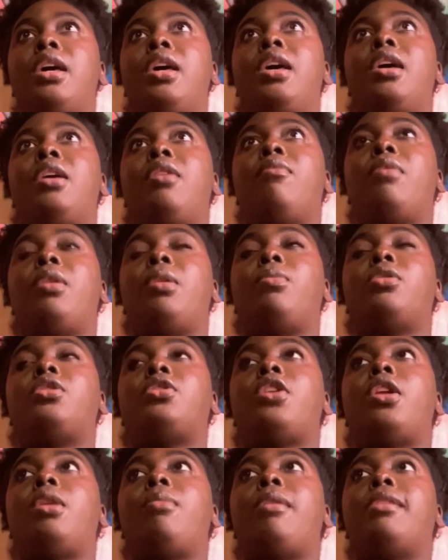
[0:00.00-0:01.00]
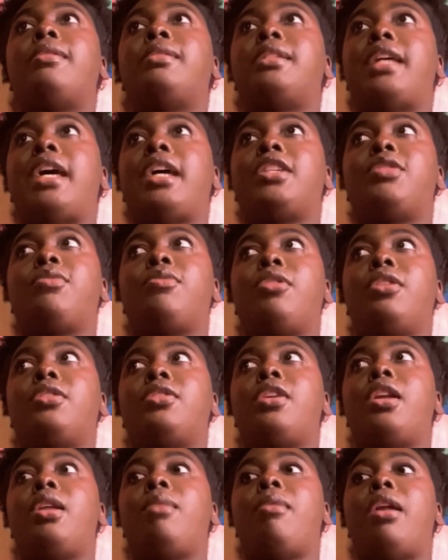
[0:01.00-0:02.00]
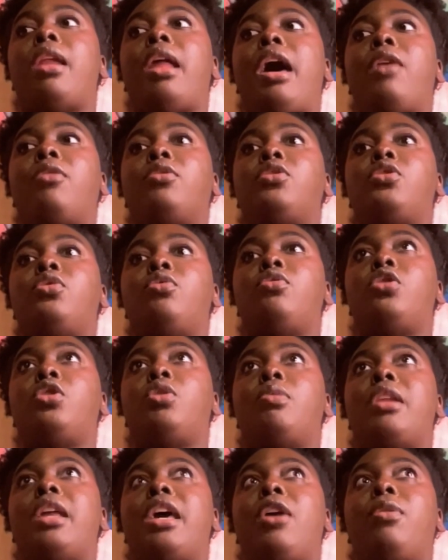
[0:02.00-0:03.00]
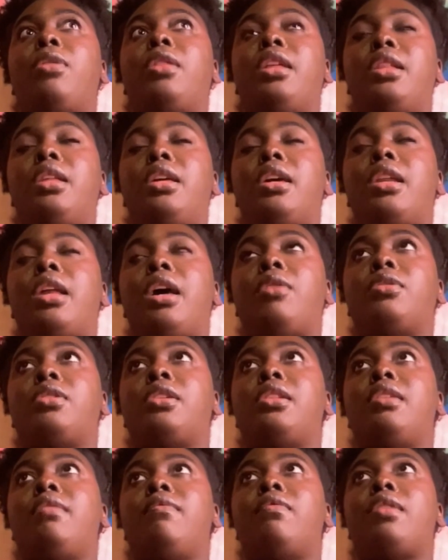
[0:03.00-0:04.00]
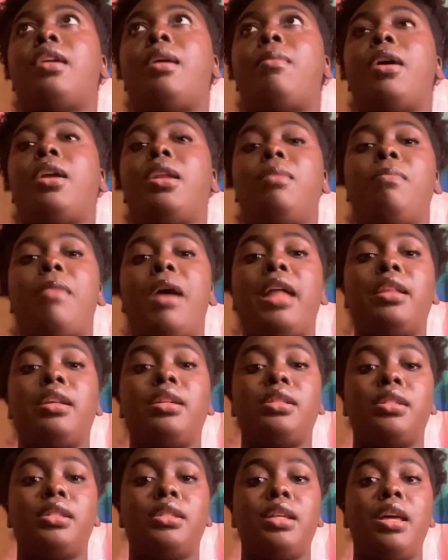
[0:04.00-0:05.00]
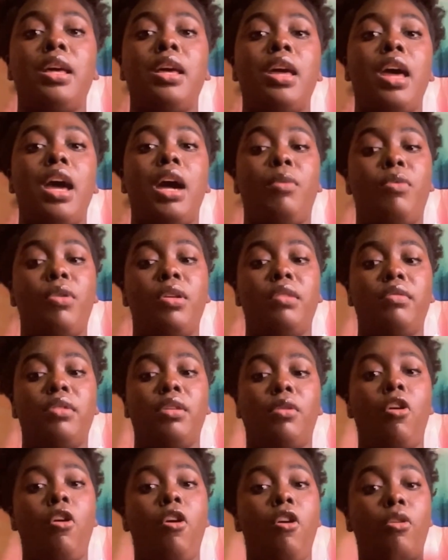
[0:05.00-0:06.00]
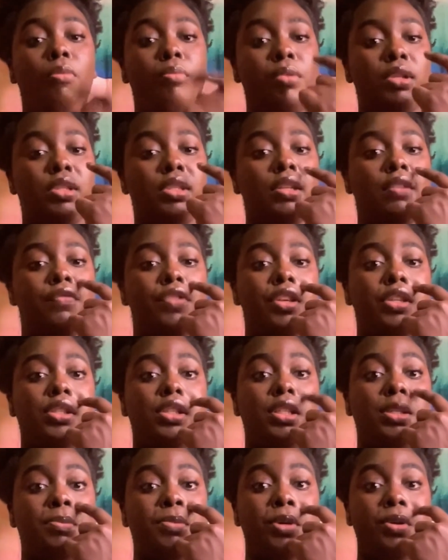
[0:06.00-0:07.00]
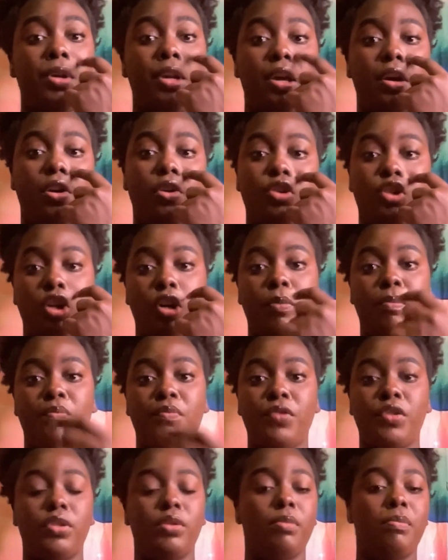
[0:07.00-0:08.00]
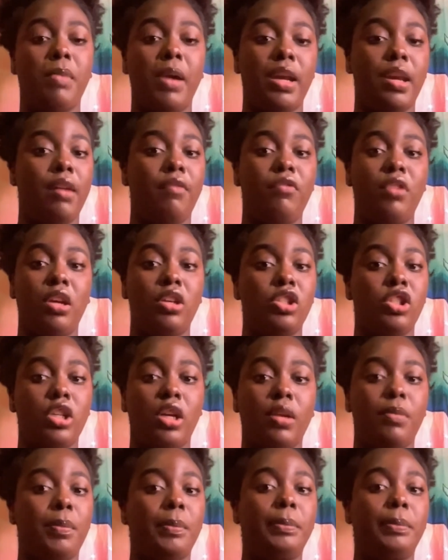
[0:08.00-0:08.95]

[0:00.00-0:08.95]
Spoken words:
when we're taught about sex, we're not taught about how to do it healthily and how to live about it balanced. And one of the culprits of this is purity culture. So by definition,